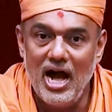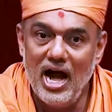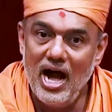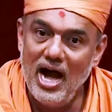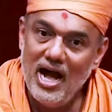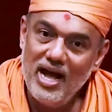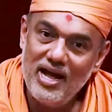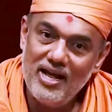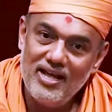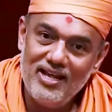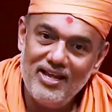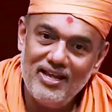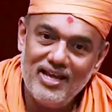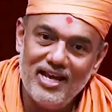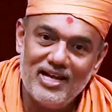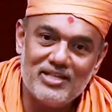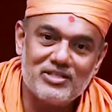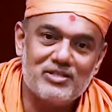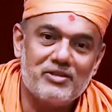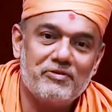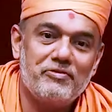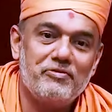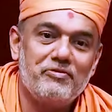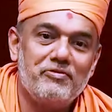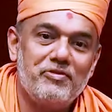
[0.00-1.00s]
I,
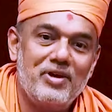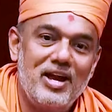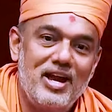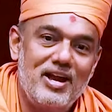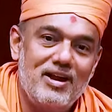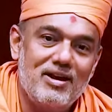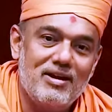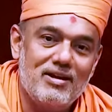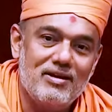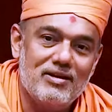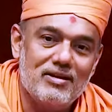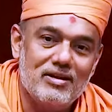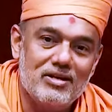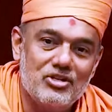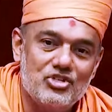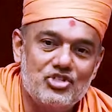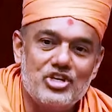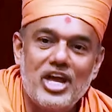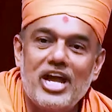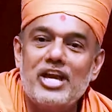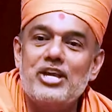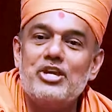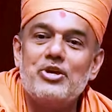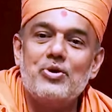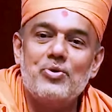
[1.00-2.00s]
as a friend,
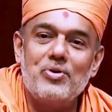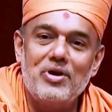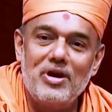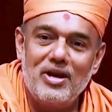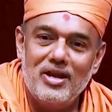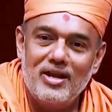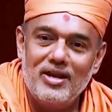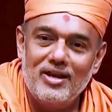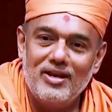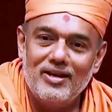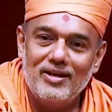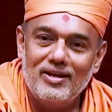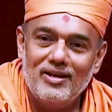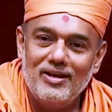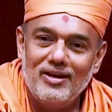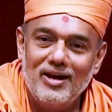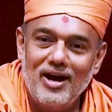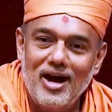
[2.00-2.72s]
genuinely